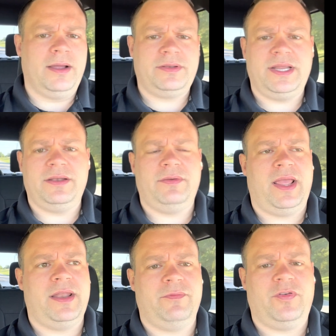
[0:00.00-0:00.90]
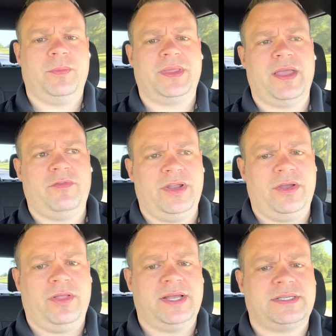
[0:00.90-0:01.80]
Didn't end up filming that
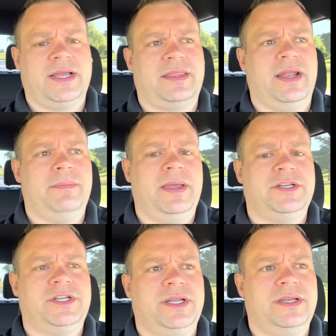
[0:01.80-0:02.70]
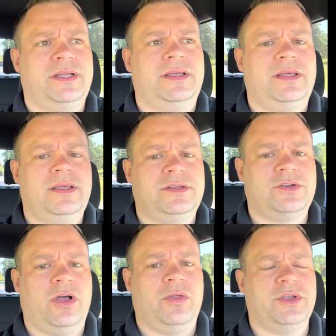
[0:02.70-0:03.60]
video last night that I mentioned,
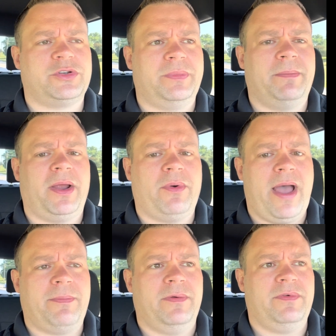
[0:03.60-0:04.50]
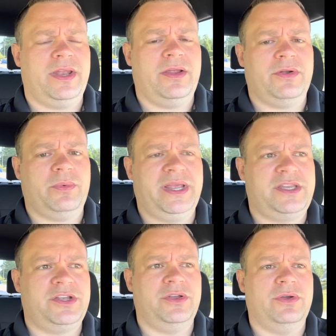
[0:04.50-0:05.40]
so this will be my wrap-up video to
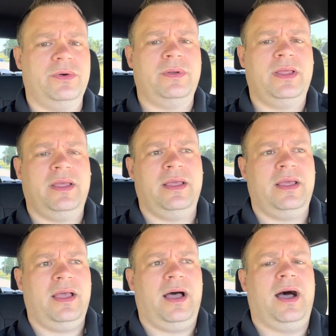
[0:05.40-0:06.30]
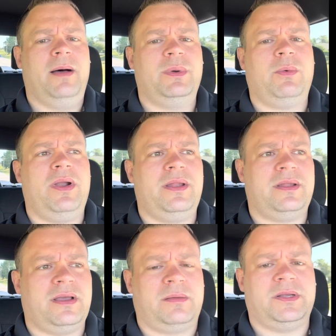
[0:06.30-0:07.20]
week 2. But I wanted
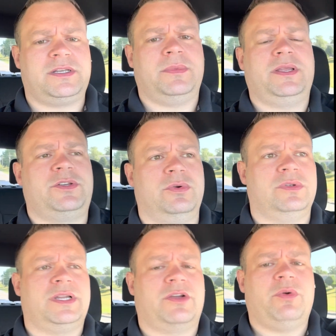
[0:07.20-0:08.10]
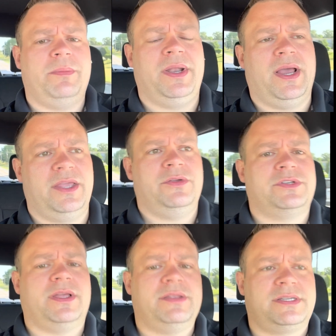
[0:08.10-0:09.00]
to talk about some of the tools and equipment I
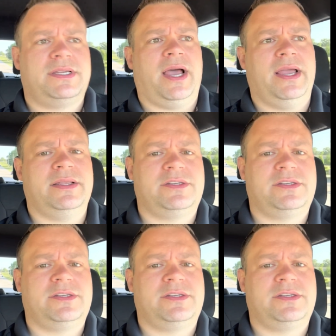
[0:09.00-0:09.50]
use on this diet.